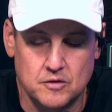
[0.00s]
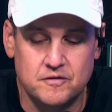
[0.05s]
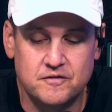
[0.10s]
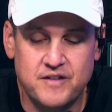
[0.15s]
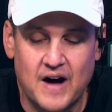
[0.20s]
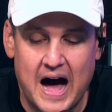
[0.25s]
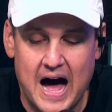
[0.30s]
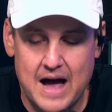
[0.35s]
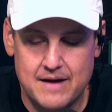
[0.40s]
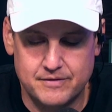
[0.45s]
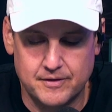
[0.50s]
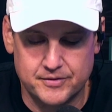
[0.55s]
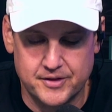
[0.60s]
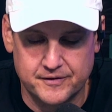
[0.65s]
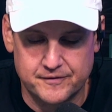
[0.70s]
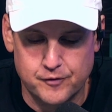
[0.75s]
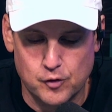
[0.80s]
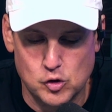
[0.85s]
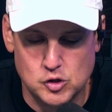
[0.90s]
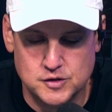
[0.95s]
So 5 of
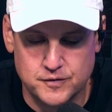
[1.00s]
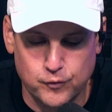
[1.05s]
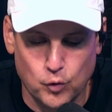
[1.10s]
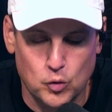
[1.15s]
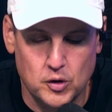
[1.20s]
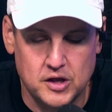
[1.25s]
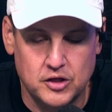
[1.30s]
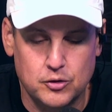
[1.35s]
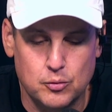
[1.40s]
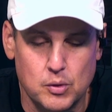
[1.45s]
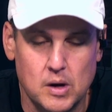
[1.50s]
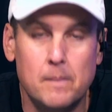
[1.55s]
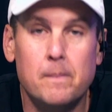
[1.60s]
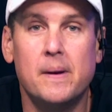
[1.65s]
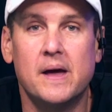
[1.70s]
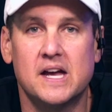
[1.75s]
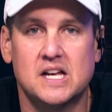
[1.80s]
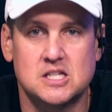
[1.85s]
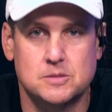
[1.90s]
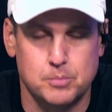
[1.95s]
the first 43
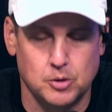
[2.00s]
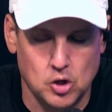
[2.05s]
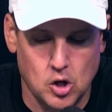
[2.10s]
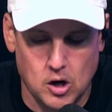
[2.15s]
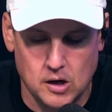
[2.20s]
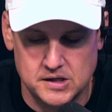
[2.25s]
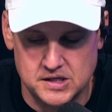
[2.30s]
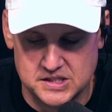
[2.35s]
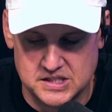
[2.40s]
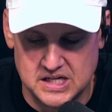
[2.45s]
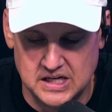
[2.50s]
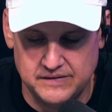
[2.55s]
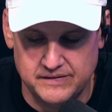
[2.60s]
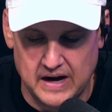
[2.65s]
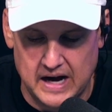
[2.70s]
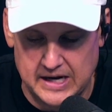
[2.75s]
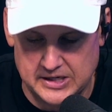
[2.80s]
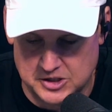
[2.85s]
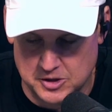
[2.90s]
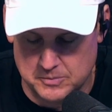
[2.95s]
picks belong to Steve
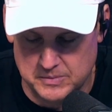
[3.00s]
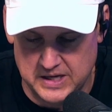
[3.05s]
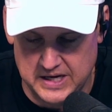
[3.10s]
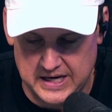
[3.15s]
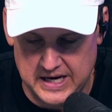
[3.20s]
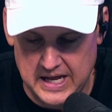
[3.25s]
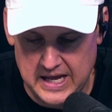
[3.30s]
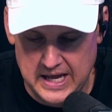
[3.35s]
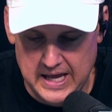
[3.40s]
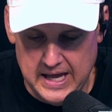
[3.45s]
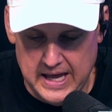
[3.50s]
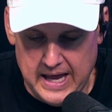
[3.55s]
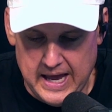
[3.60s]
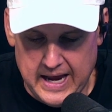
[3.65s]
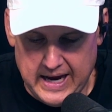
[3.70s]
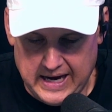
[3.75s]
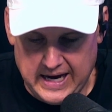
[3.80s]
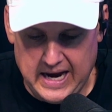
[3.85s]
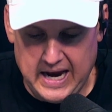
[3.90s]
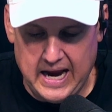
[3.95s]
Yzerman
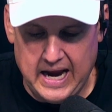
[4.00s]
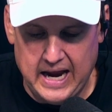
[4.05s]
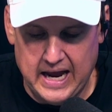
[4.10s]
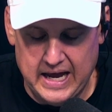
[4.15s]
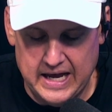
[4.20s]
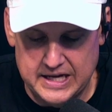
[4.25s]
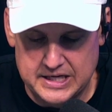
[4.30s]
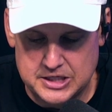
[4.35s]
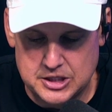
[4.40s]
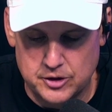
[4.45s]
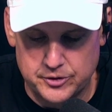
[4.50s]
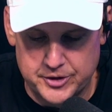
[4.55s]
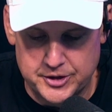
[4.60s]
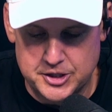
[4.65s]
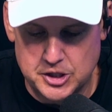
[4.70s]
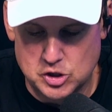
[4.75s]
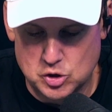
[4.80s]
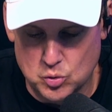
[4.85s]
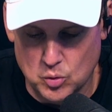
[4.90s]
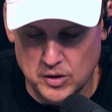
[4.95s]
and
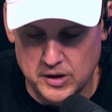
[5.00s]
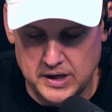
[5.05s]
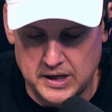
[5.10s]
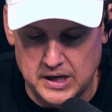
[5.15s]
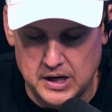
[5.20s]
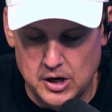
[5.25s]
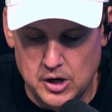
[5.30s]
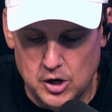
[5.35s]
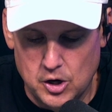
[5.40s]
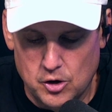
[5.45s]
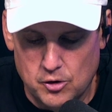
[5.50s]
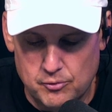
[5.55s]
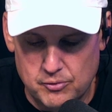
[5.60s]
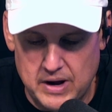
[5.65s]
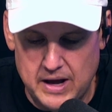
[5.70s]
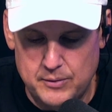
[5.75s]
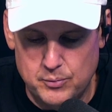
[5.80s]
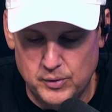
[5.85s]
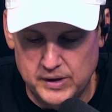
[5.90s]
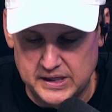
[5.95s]
the Detroit
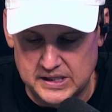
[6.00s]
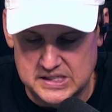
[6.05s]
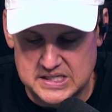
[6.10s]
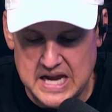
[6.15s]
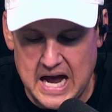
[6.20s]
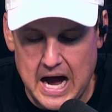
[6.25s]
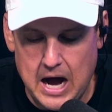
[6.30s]
Red Wings.